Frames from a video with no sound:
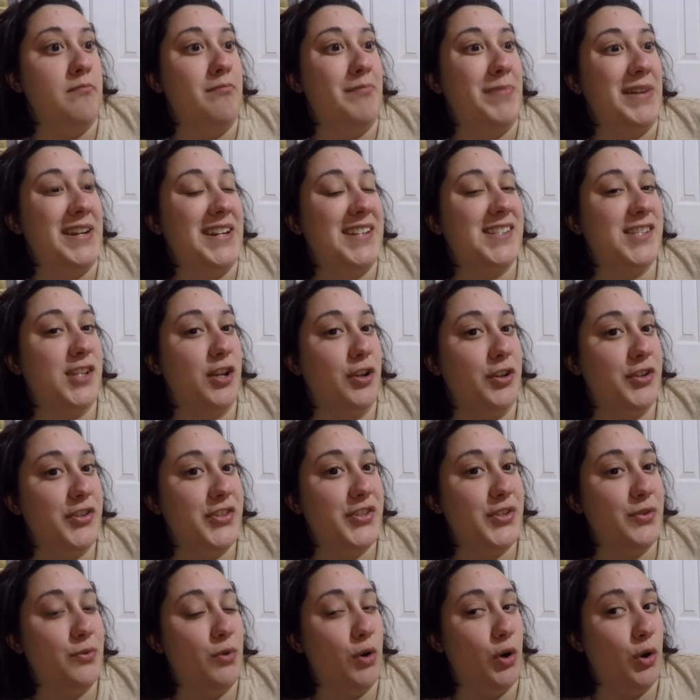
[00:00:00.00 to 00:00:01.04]
but it's
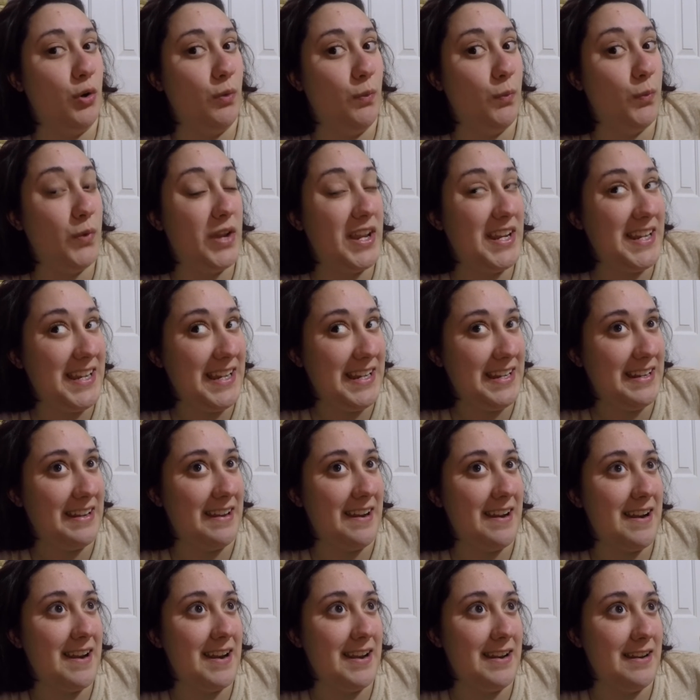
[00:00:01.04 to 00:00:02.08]
also already
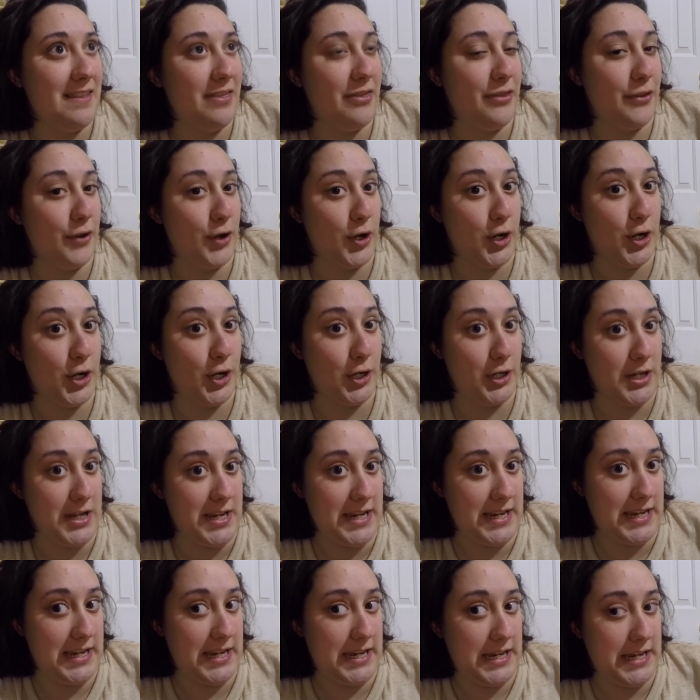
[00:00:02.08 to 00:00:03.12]

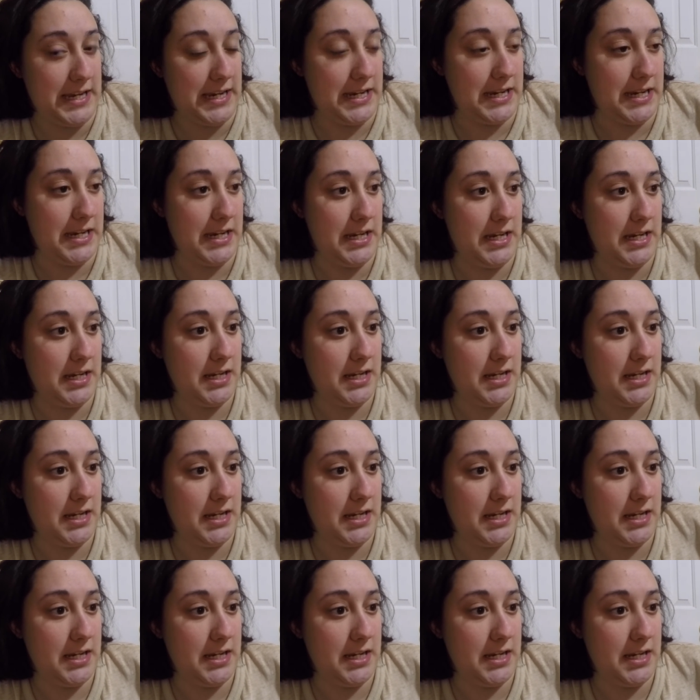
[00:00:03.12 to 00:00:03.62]
9:30.